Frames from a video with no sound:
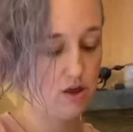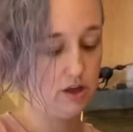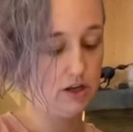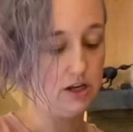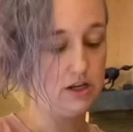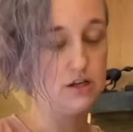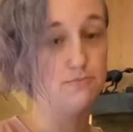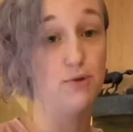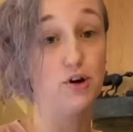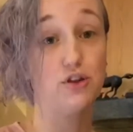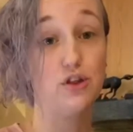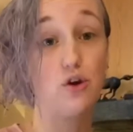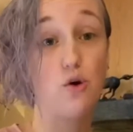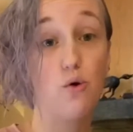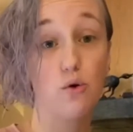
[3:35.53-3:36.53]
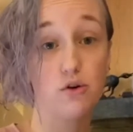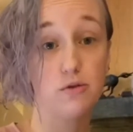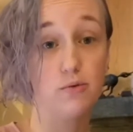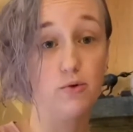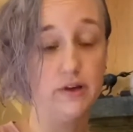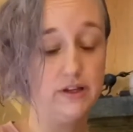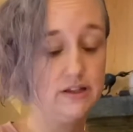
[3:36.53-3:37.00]
need to mark the quarter
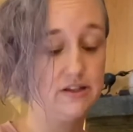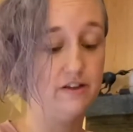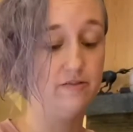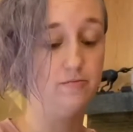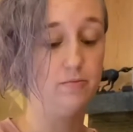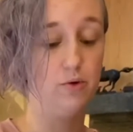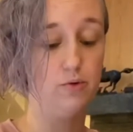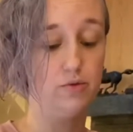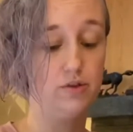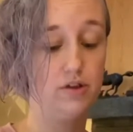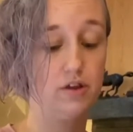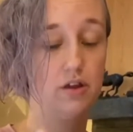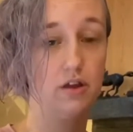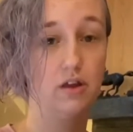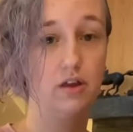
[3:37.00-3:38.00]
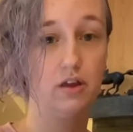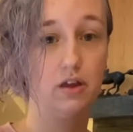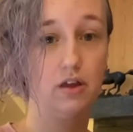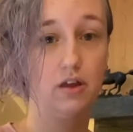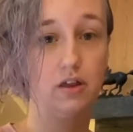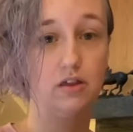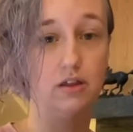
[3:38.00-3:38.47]
points of both
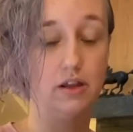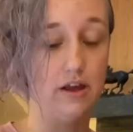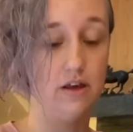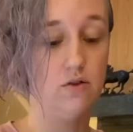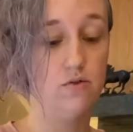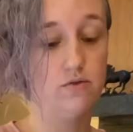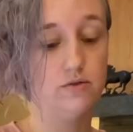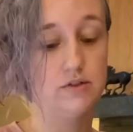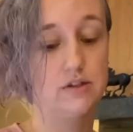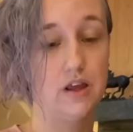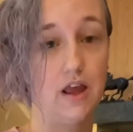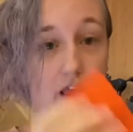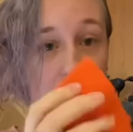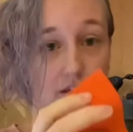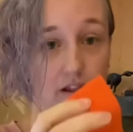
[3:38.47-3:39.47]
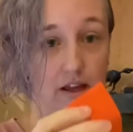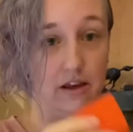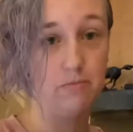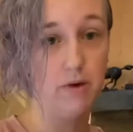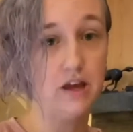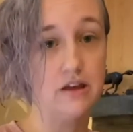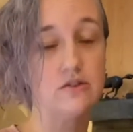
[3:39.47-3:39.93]
the leg holes and the leg
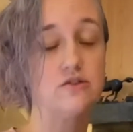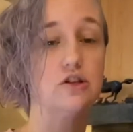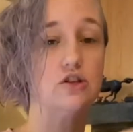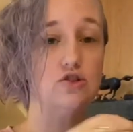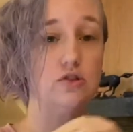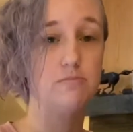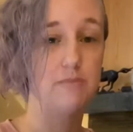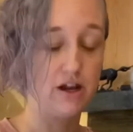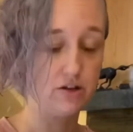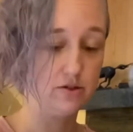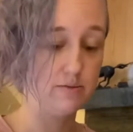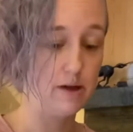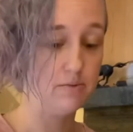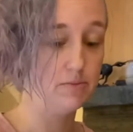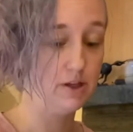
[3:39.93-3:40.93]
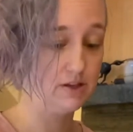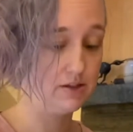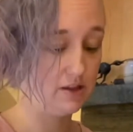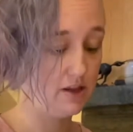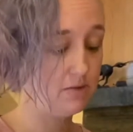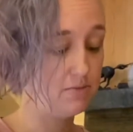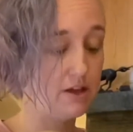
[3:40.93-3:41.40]
bands so that you can match them up, because the leg
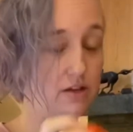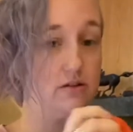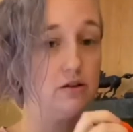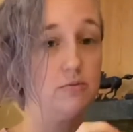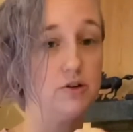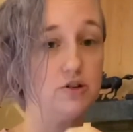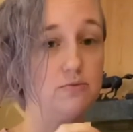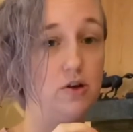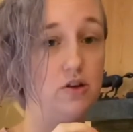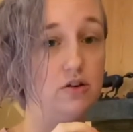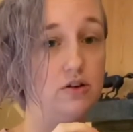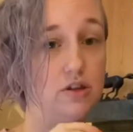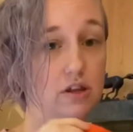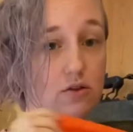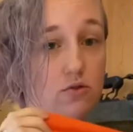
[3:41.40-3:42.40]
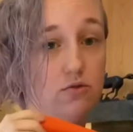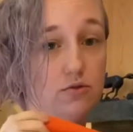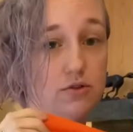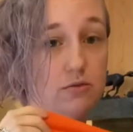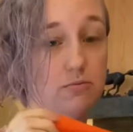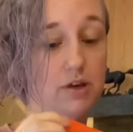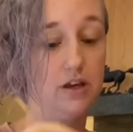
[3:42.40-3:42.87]
bands are much smaller than the holes
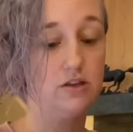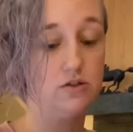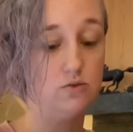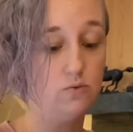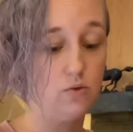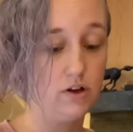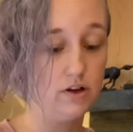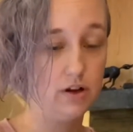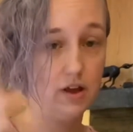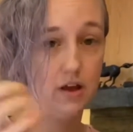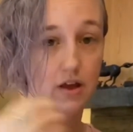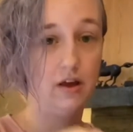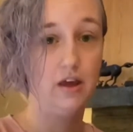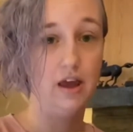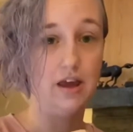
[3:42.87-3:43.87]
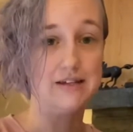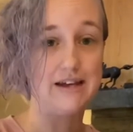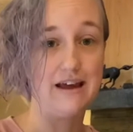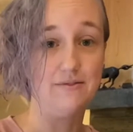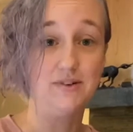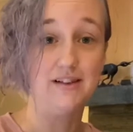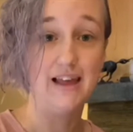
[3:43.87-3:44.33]
because you want it to have an
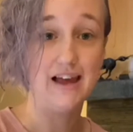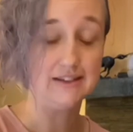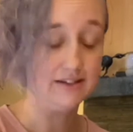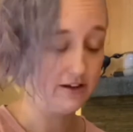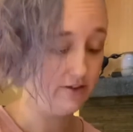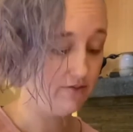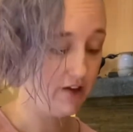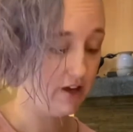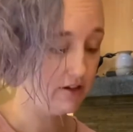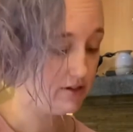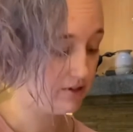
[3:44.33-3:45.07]
elastic effect.